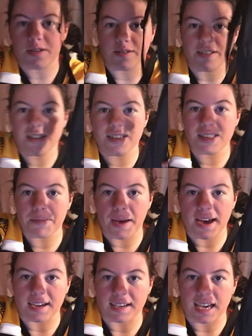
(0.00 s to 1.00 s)
So this is the
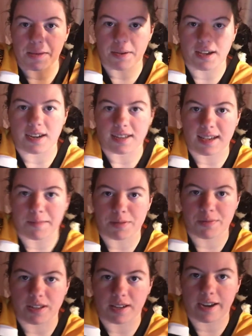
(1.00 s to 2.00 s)
bag it came in. It
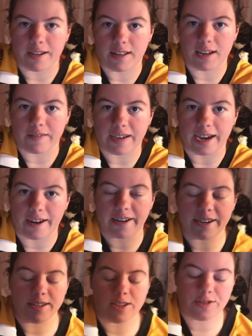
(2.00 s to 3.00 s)
comes with a little
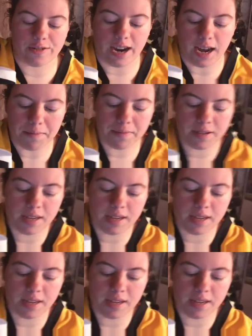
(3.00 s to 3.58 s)
carrying strap.